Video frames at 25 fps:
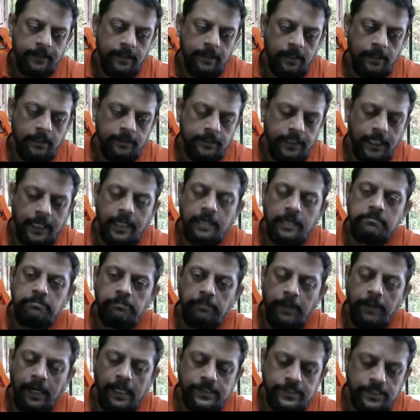uh, they can
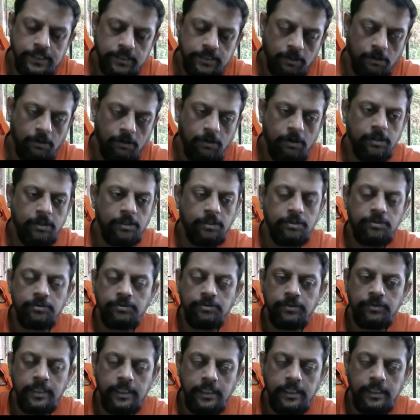pass it on to
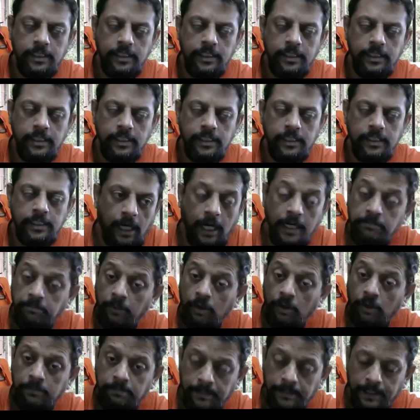the
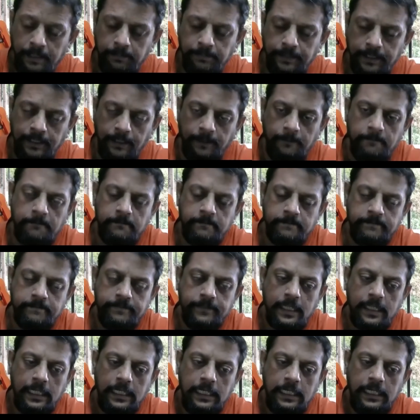unborn baby,
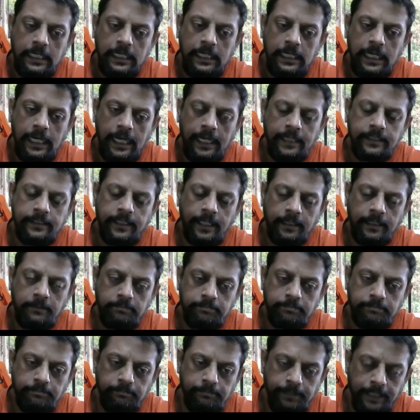and that
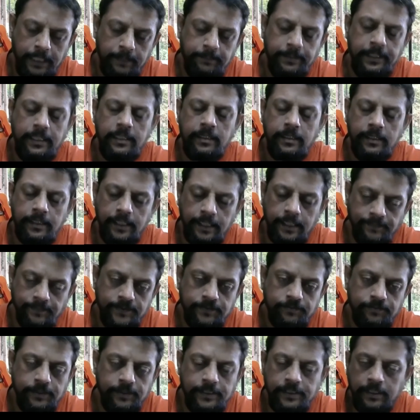baby
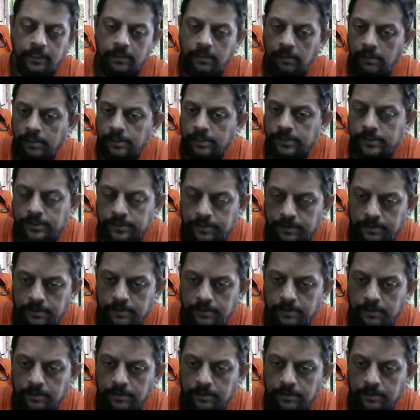lives with the curse.